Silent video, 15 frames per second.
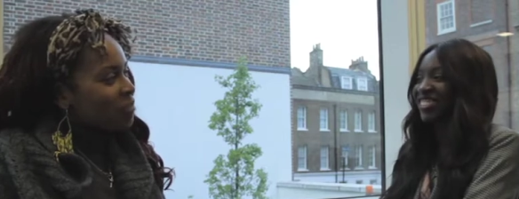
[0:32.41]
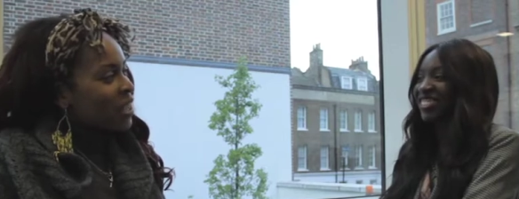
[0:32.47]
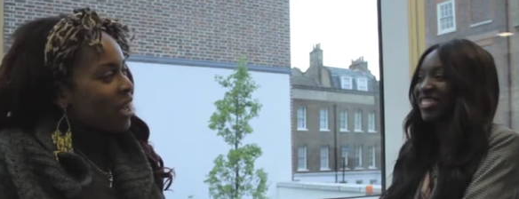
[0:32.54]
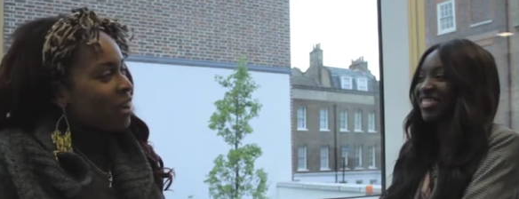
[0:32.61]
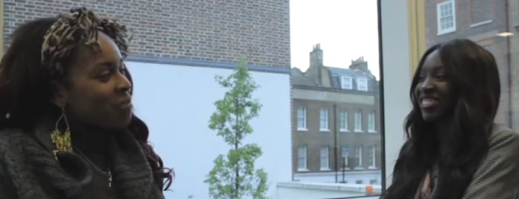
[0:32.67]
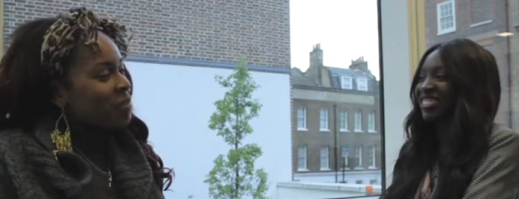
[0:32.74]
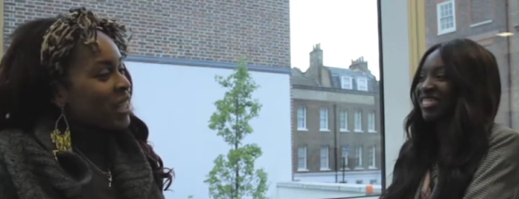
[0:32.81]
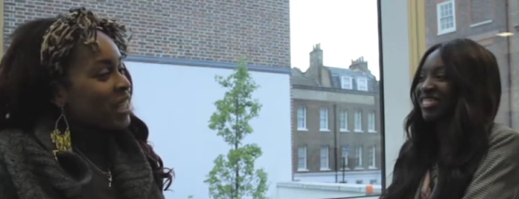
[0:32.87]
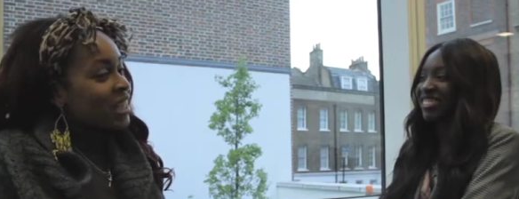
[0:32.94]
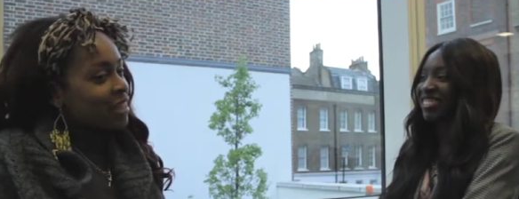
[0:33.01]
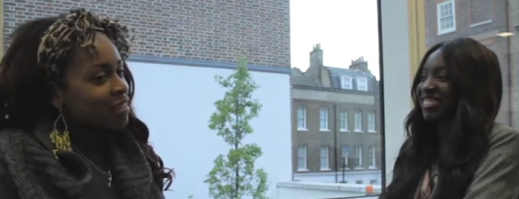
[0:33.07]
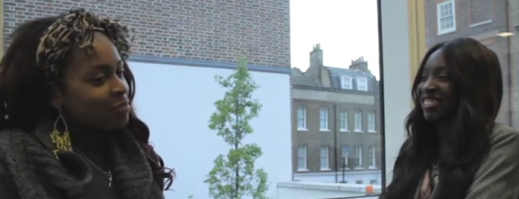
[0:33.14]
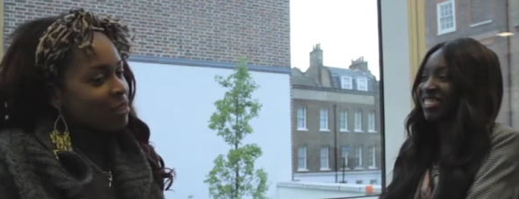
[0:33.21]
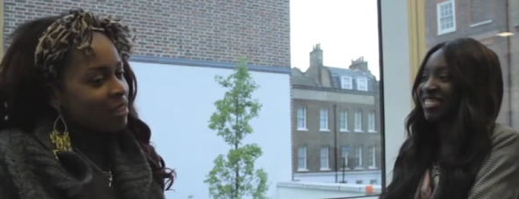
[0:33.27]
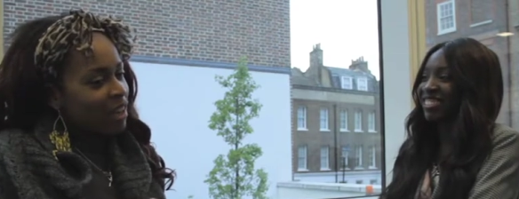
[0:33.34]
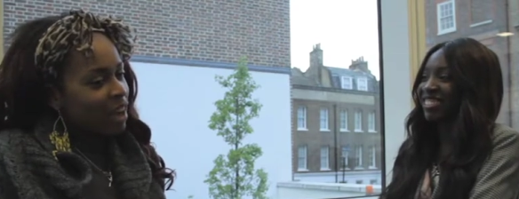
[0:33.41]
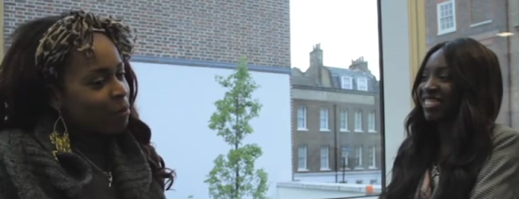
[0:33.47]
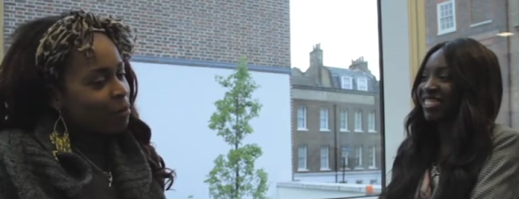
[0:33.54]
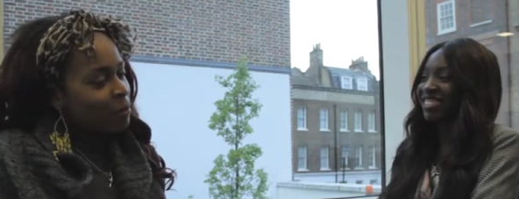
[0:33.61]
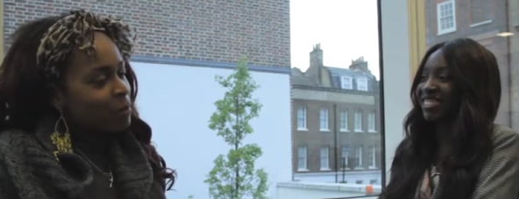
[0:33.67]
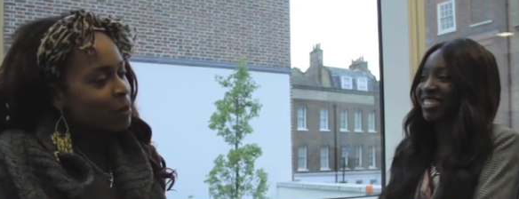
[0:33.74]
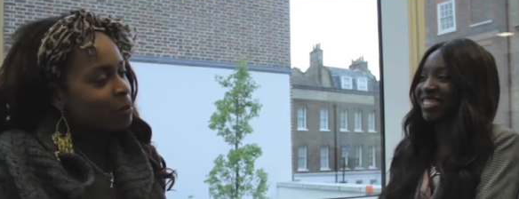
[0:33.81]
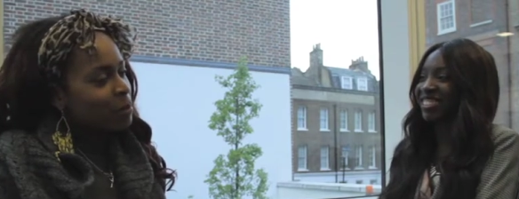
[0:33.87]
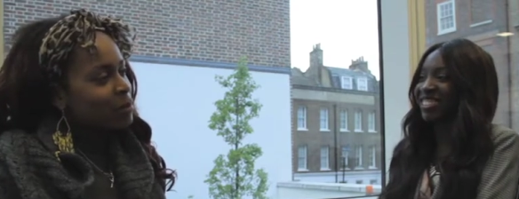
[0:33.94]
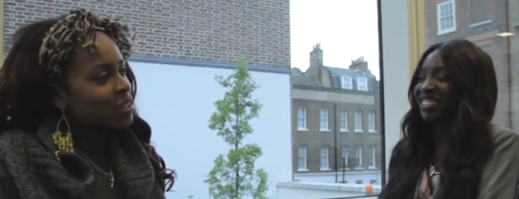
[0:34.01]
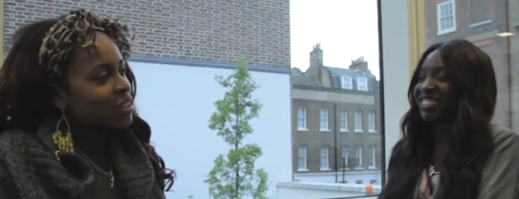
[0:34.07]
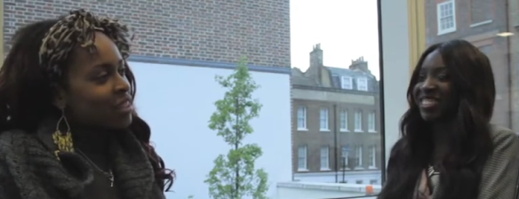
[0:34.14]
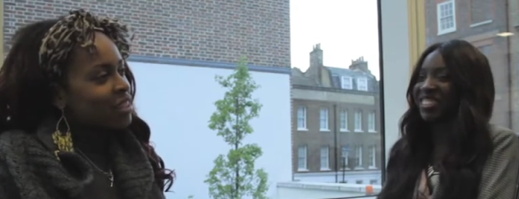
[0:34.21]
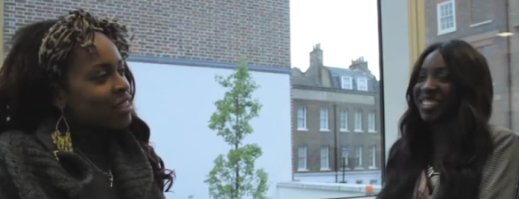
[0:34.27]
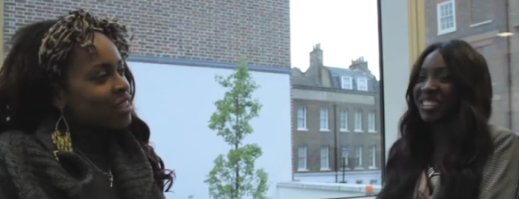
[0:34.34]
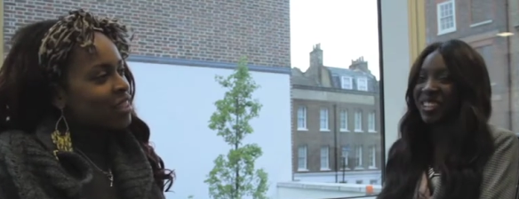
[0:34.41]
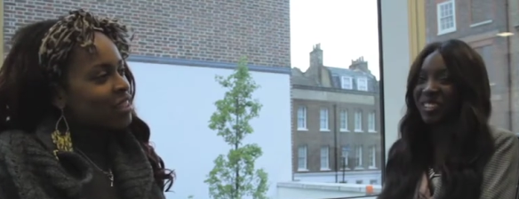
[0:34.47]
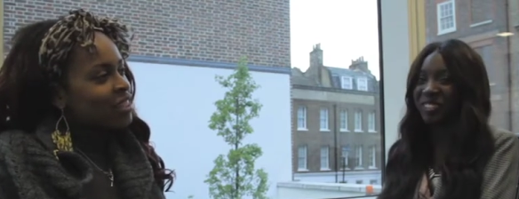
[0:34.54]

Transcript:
Speaker 1: Um, let, well, I want people to